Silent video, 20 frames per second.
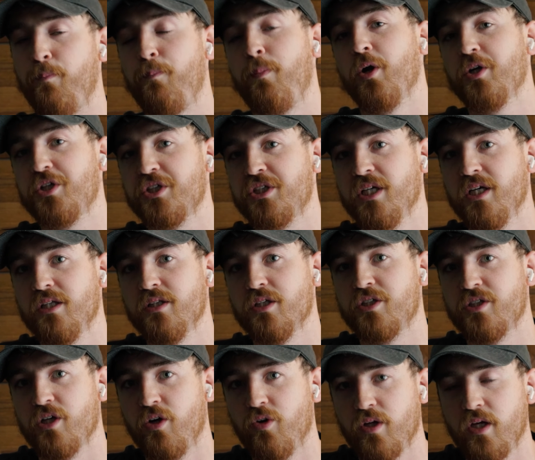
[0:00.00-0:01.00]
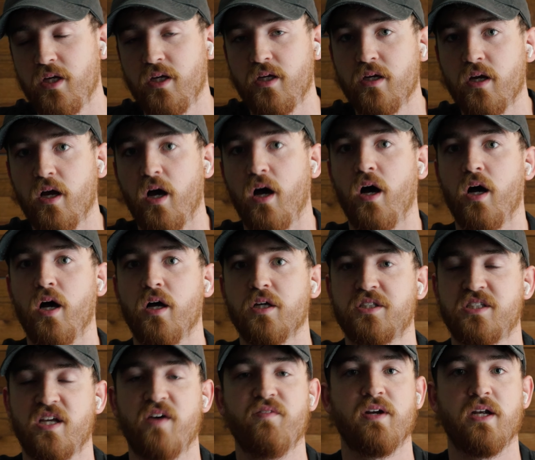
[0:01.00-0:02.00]
purchasing the Sony uh,
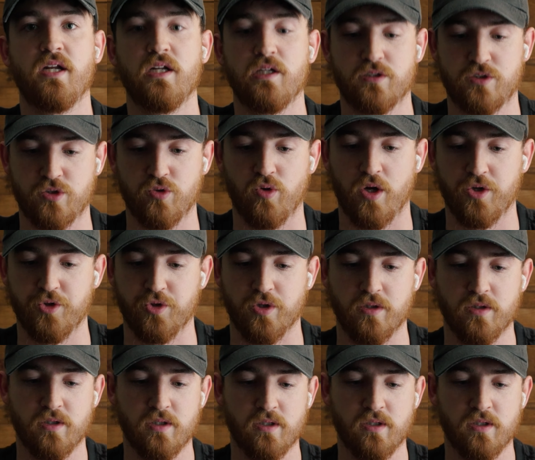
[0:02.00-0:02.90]
7 and the 200.